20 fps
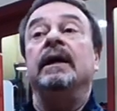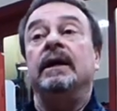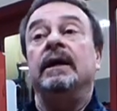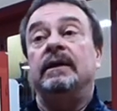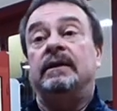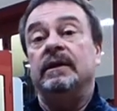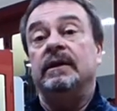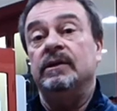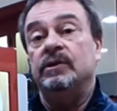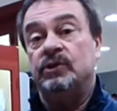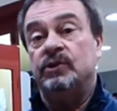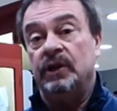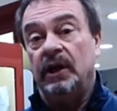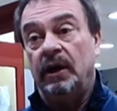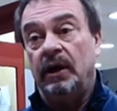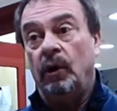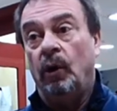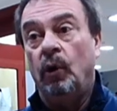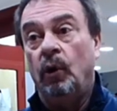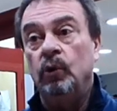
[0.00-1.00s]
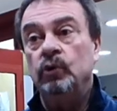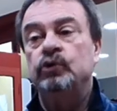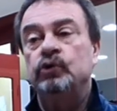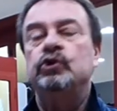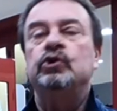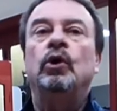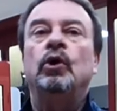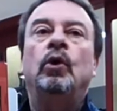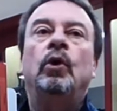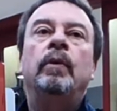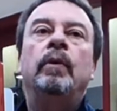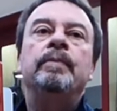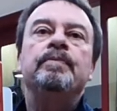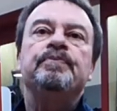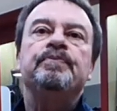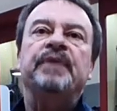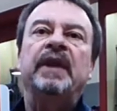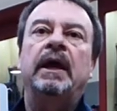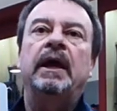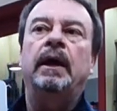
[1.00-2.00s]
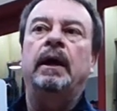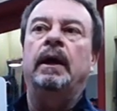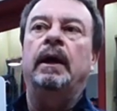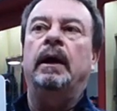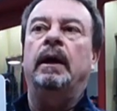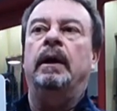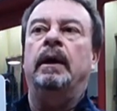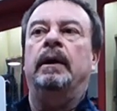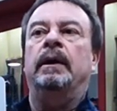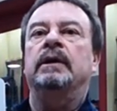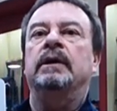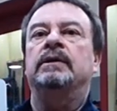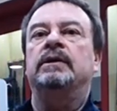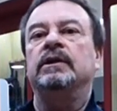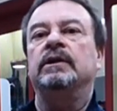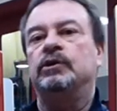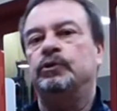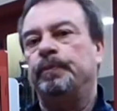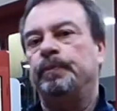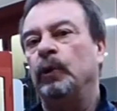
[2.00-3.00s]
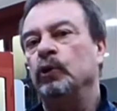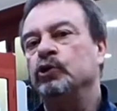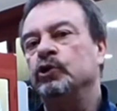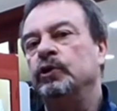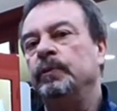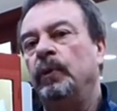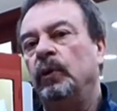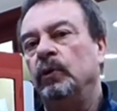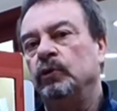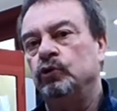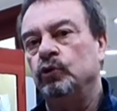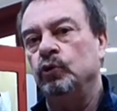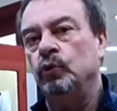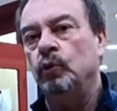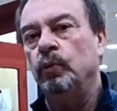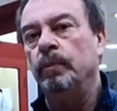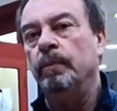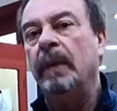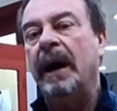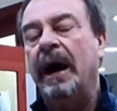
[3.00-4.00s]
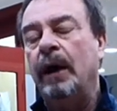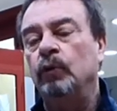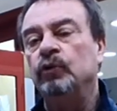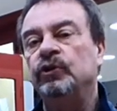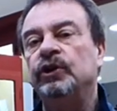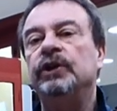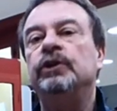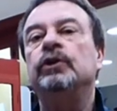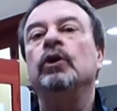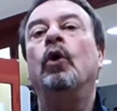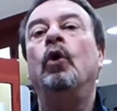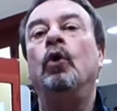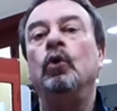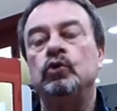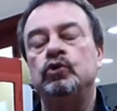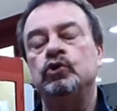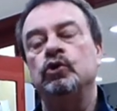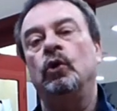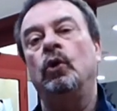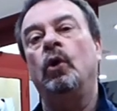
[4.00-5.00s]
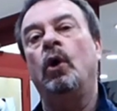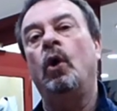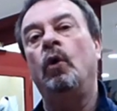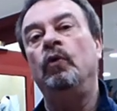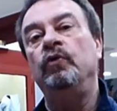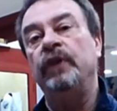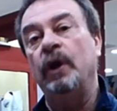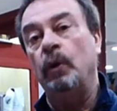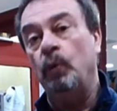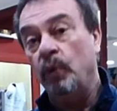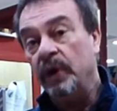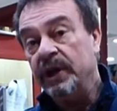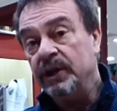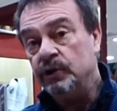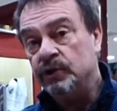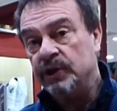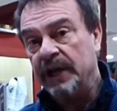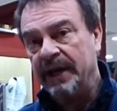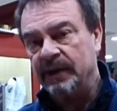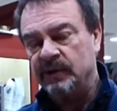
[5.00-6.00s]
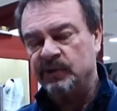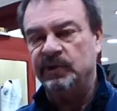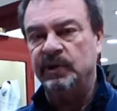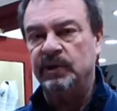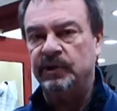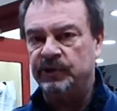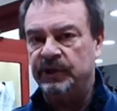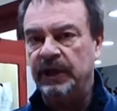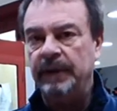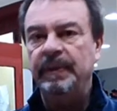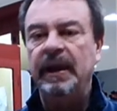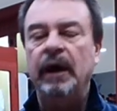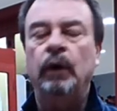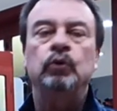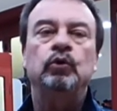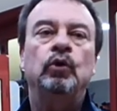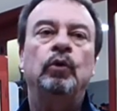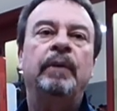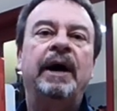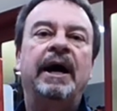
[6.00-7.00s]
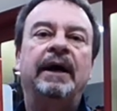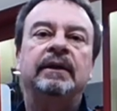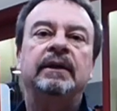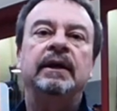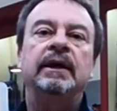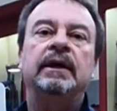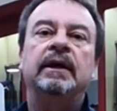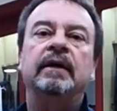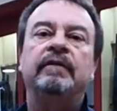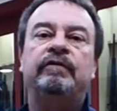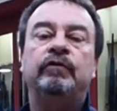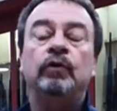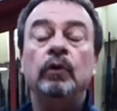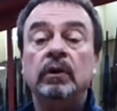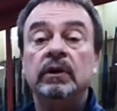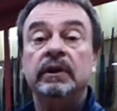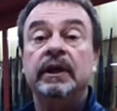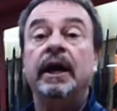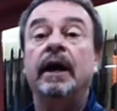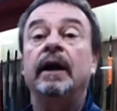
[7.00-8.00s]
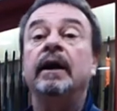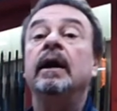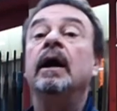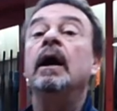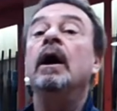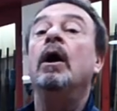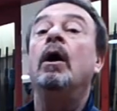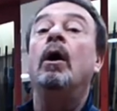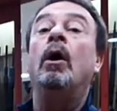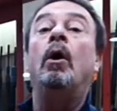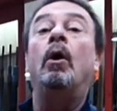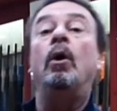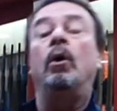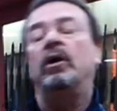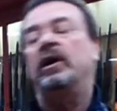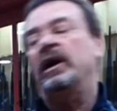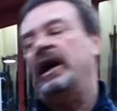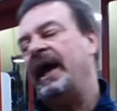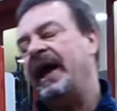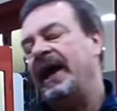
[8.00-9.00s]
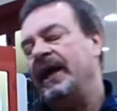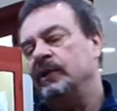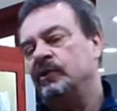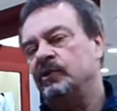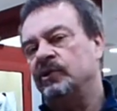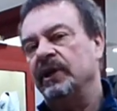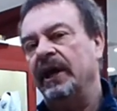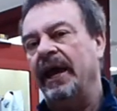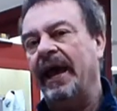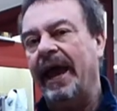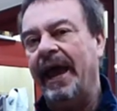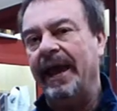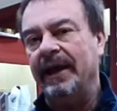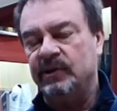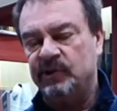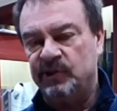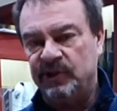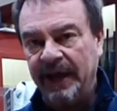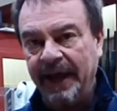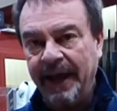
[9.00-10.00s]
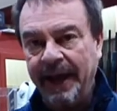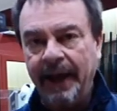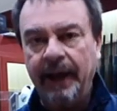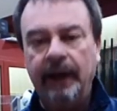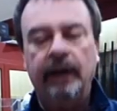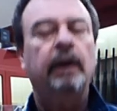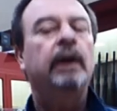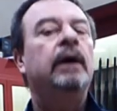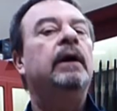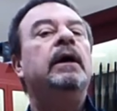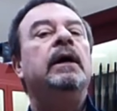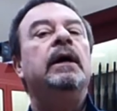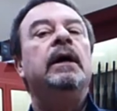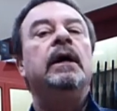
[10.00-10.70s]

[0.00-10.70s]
It is also it is possible to mount it also on the Winchester semi-automatic Vulcan or SXR